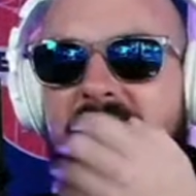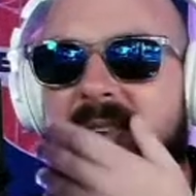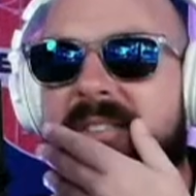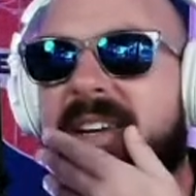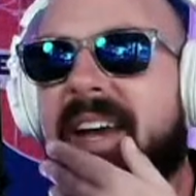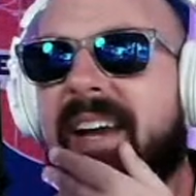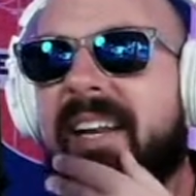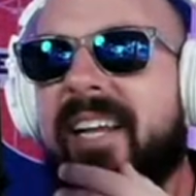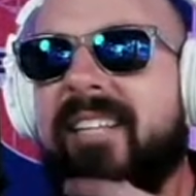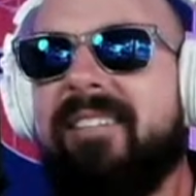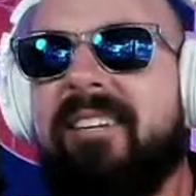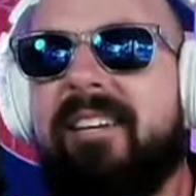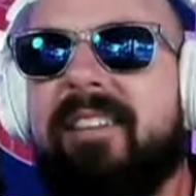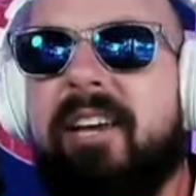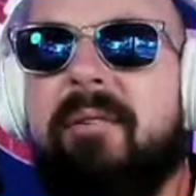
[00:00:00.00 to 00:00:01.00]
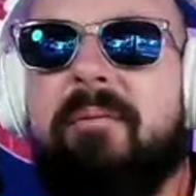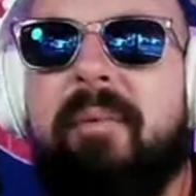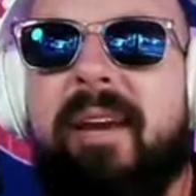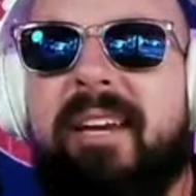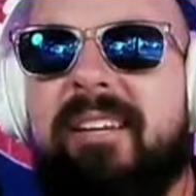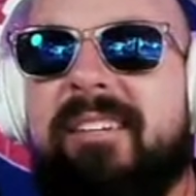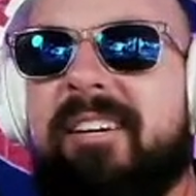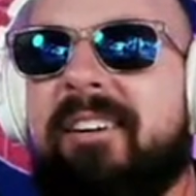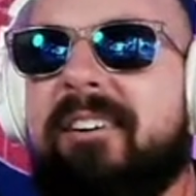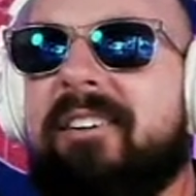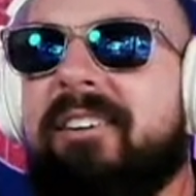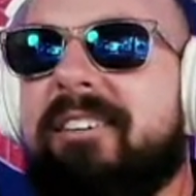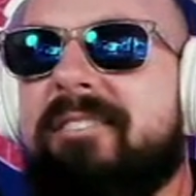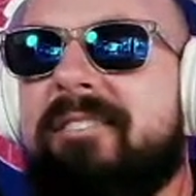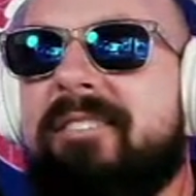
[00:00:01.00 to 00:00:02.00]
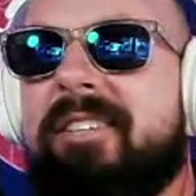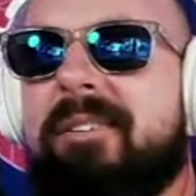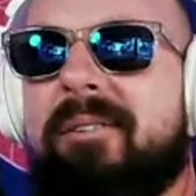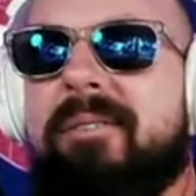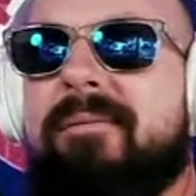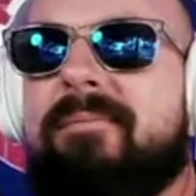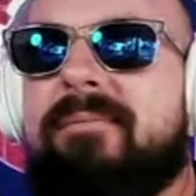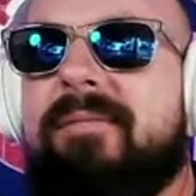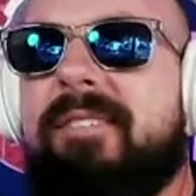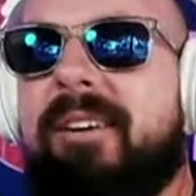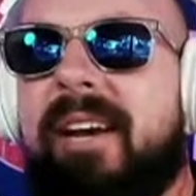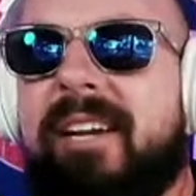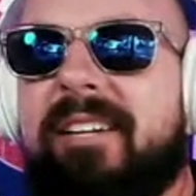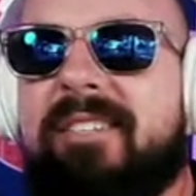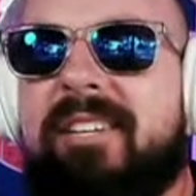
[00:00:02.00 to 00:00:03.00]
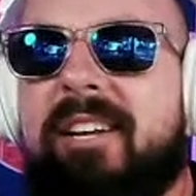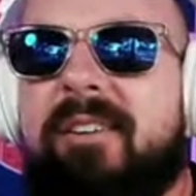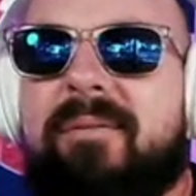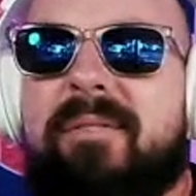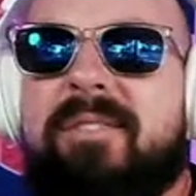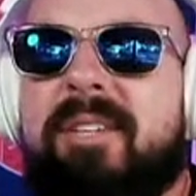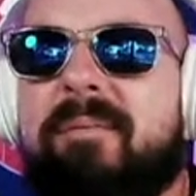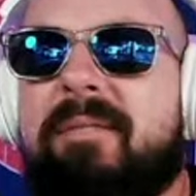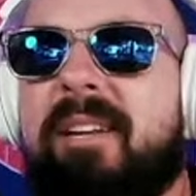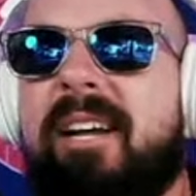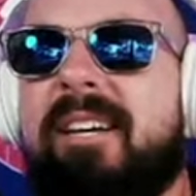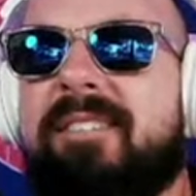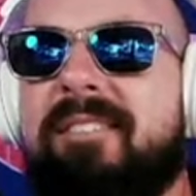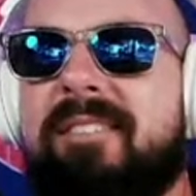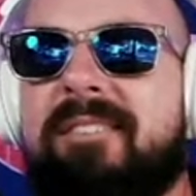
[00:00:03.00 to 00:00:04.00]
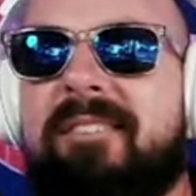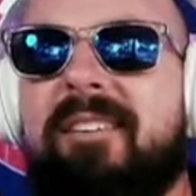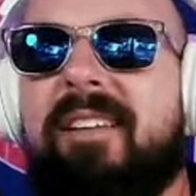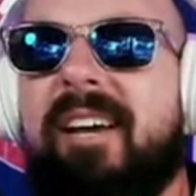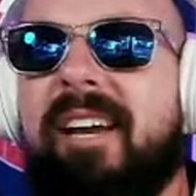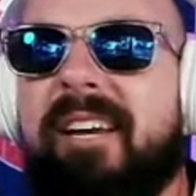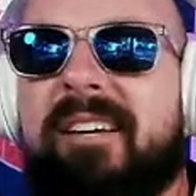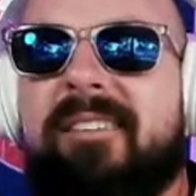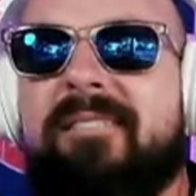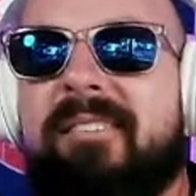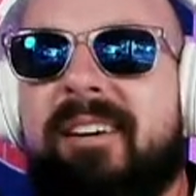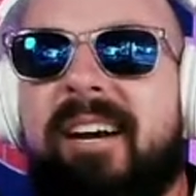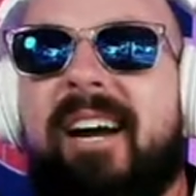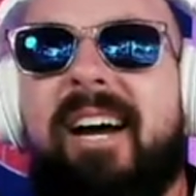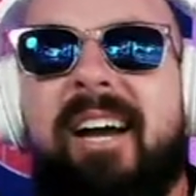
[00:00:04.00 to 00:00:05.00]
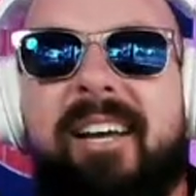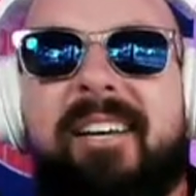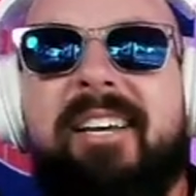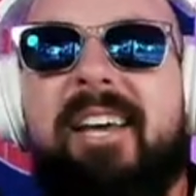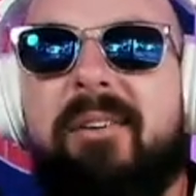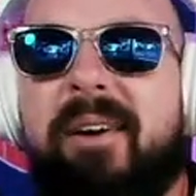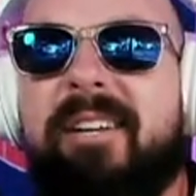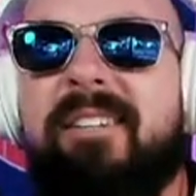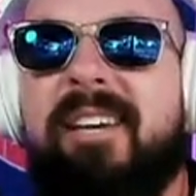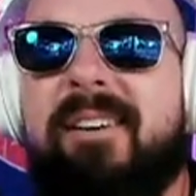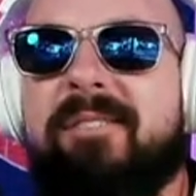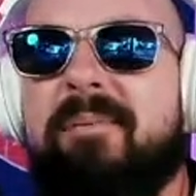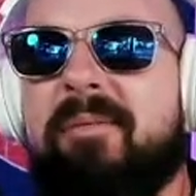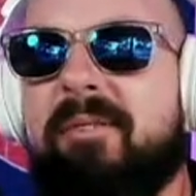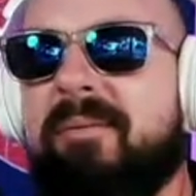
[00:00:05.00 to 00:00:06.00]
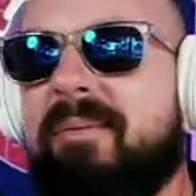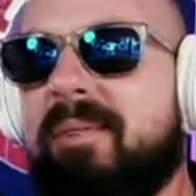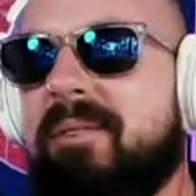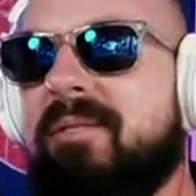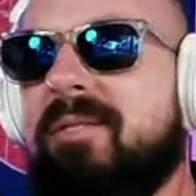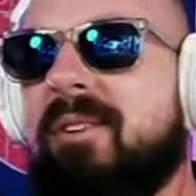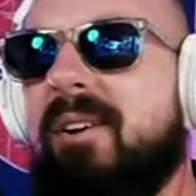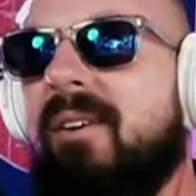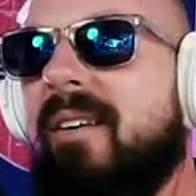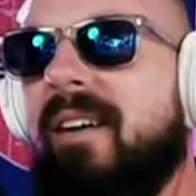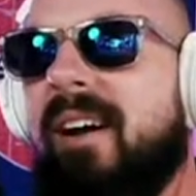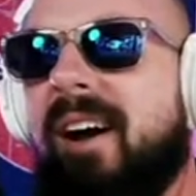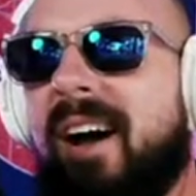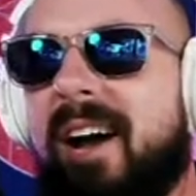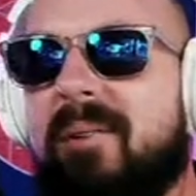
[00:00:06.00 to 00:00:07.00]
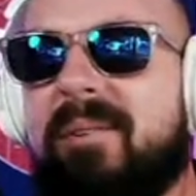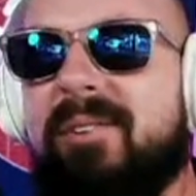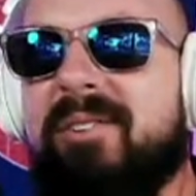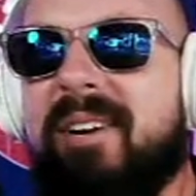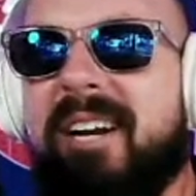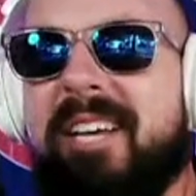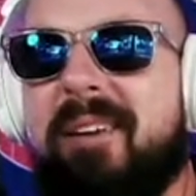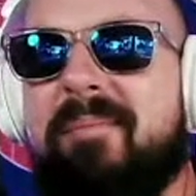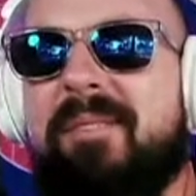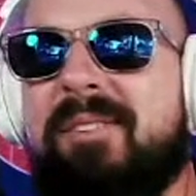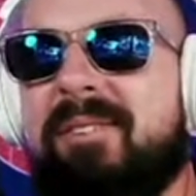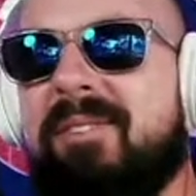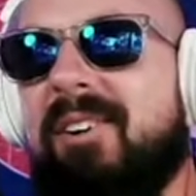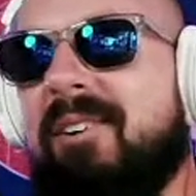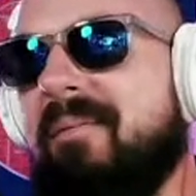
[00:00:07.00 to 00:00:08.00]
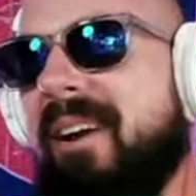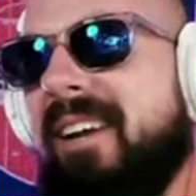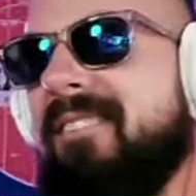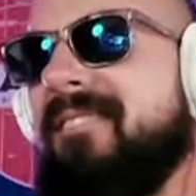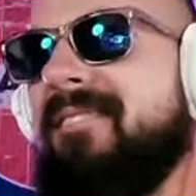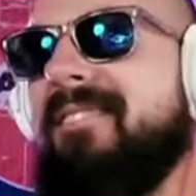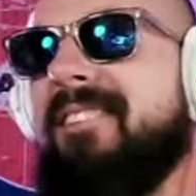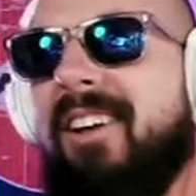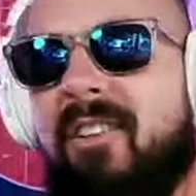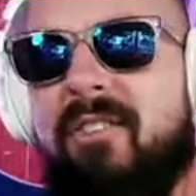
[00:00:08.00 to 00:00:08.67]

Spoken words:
you were saying that they were making dinner and you had to settle for something else, and you're like, I can't wait to have some real food. So I won't try to keep you too long, man.